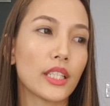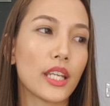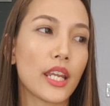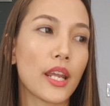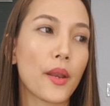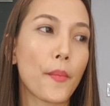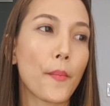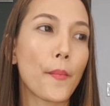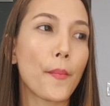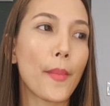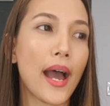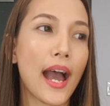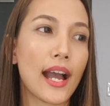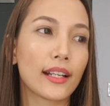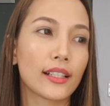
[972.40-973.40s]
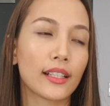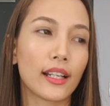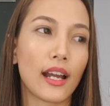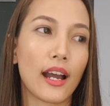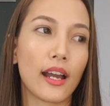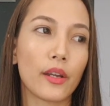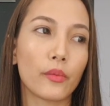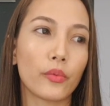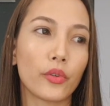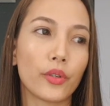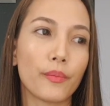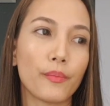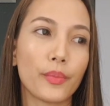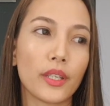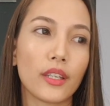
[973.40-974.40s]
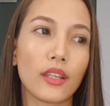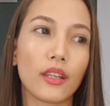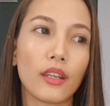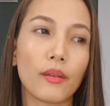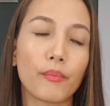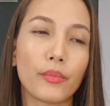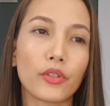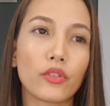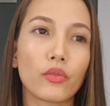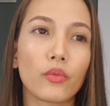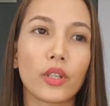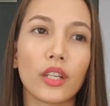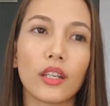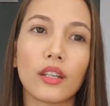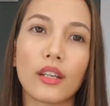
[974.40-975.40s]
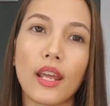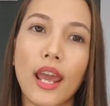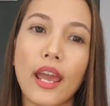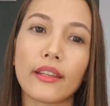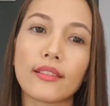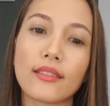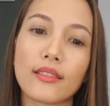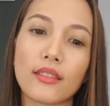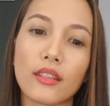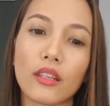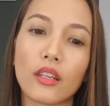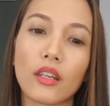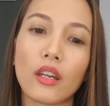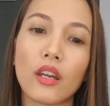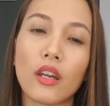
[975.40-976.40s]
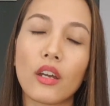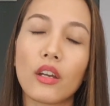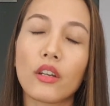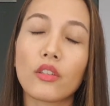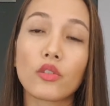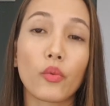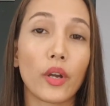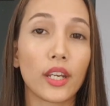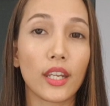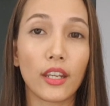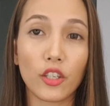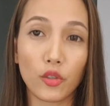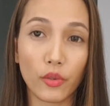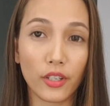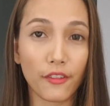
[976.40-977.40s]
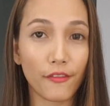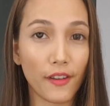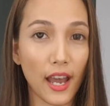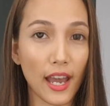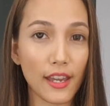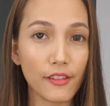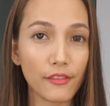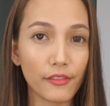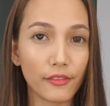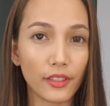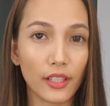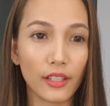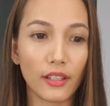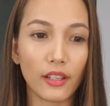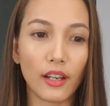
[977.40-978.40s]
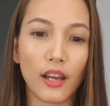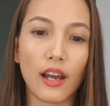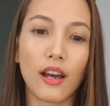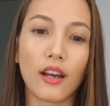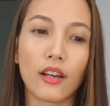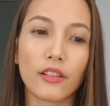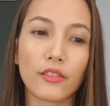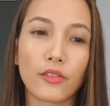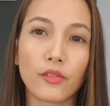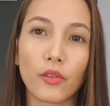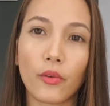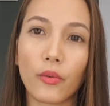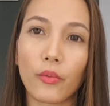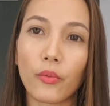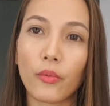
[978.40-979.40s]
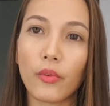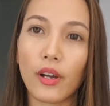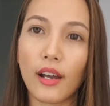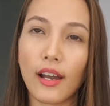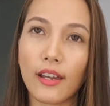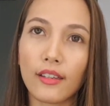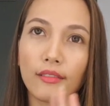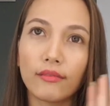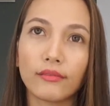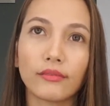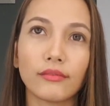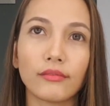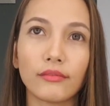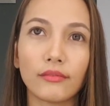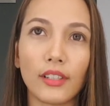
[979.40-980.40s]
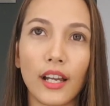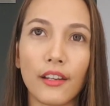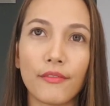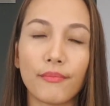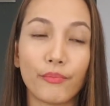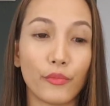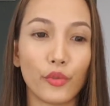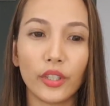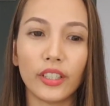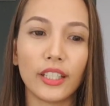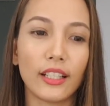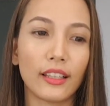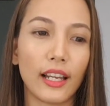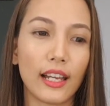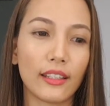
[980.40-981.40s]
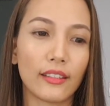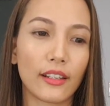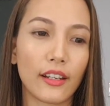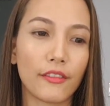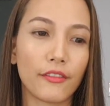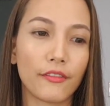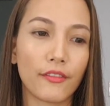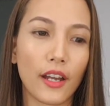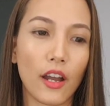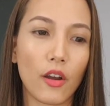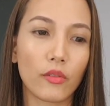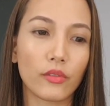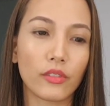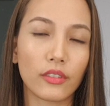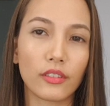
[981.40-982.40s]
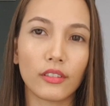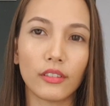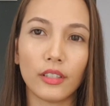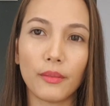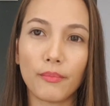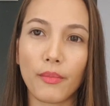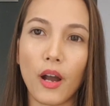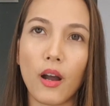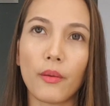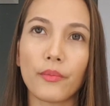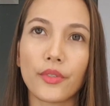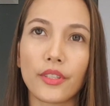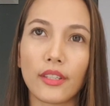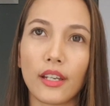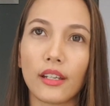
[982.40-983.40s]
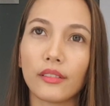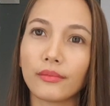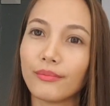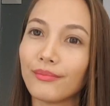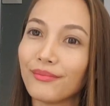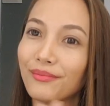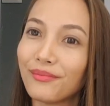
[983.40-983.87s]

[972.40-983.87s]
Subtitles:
In MAC, I would be between an NC 20 and 25. So I'm really glad that I found lip balms that